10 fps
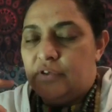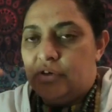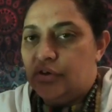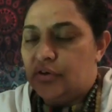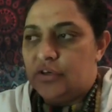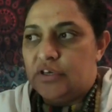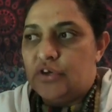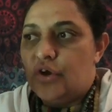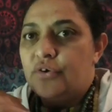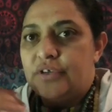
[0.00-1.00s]
You're not going to
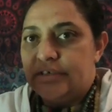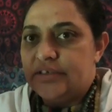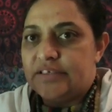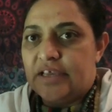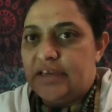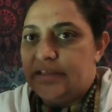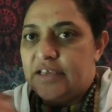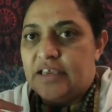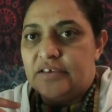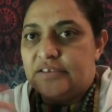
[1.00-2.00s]
notice
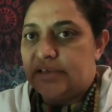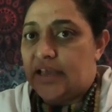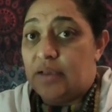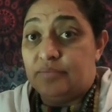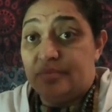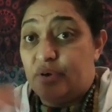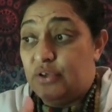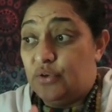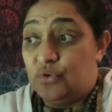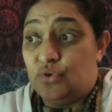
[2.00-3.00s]
anything else that comes
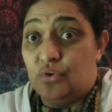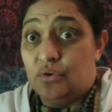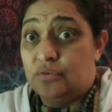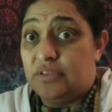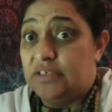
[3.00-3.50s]
by your door.